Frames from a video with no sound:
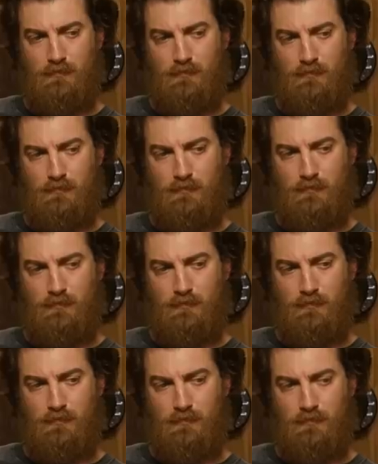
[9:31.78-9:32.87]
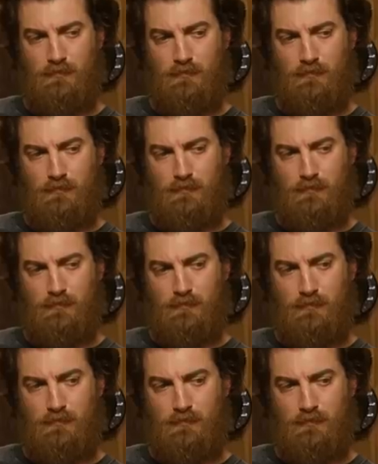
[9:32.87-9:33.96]

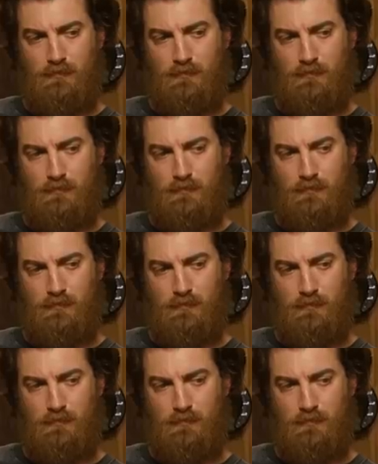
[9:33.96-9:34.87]
(not speaking)